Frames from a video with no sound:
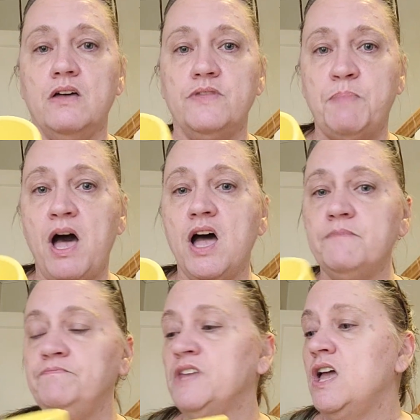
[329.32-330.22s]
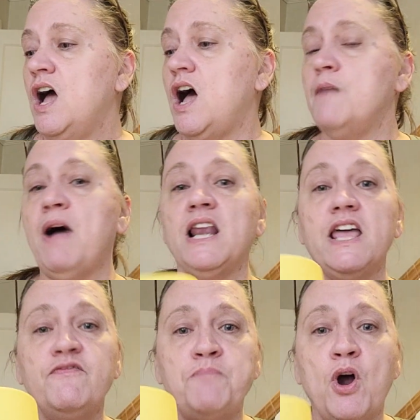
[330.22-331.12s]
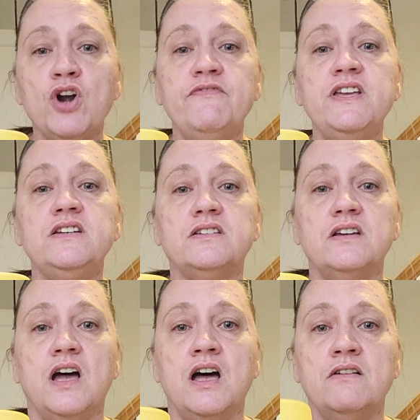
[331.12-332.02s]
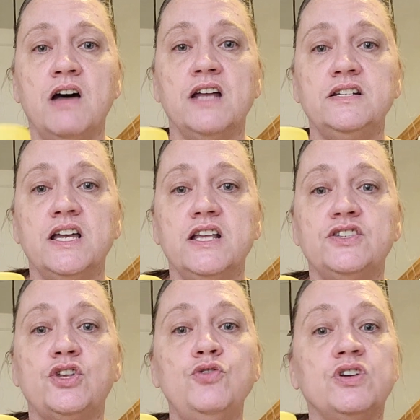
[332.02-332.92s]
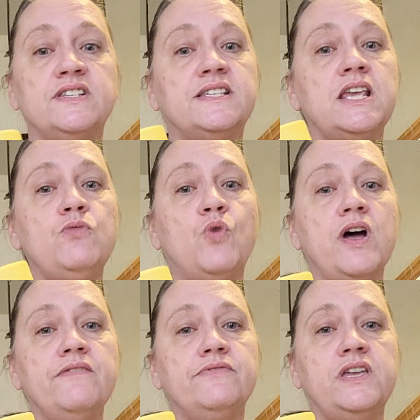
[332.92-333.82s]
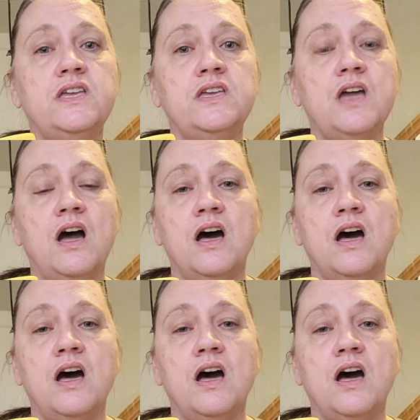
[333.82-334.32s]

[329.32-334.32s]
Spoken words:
pot. I left part of it undone so you could see what the